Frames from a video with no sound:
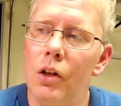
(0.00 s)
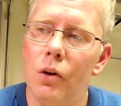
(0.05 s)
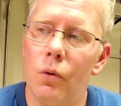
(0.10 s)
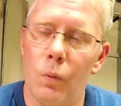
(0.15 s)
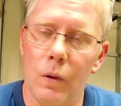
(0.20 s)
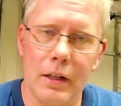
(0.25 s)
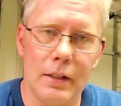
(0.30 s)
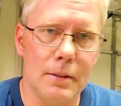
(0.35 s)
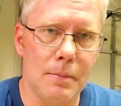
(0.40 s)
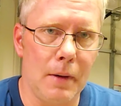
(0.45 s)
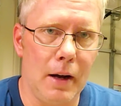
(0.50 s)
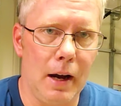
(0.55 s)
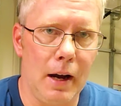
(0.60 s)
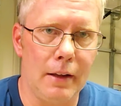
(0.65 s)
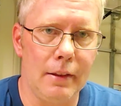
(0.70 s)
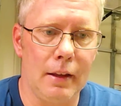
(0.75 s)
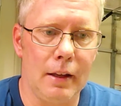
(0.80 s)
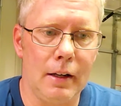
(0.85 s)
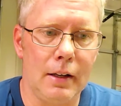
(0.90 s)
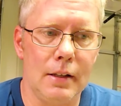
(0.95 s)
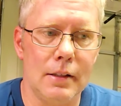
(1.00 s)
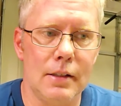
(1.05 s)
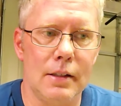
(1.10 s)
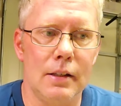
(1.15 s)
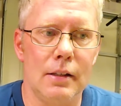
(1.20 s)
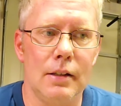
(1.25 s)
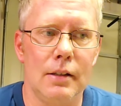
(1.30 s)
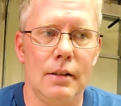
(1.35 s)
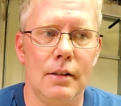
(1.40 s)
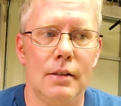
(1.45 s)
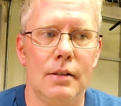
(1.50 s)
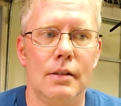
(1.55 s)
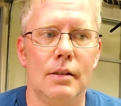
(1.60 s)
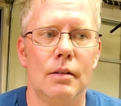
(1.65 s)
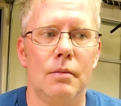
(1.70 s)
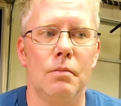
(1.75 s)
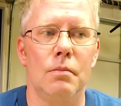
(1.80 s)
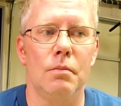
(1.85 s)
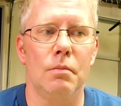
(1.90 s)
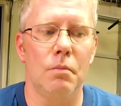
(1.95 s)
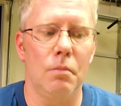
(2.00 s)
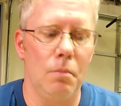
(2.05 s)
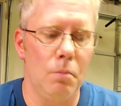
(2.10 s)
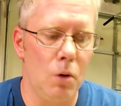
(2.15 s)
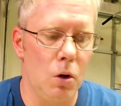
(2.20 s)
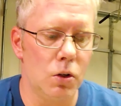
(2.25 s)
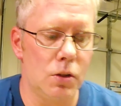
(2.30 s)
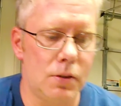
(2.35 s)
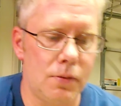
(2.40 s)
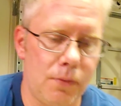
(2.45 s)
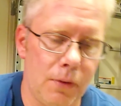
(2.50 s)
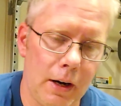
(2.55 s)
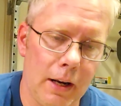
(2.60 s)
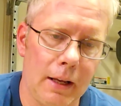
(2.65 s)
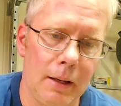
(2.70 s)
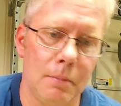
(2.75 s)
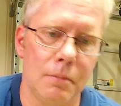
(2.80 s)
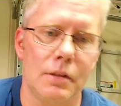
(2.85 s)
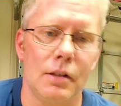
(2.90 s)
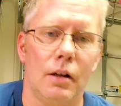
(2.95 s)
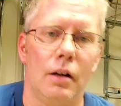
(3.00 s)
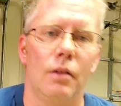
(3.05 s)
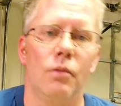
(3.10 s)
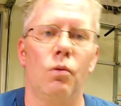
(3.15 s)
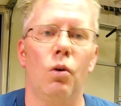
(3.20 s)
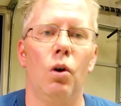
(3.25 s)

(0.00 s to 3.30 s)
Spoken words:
Reason behind that is most frames on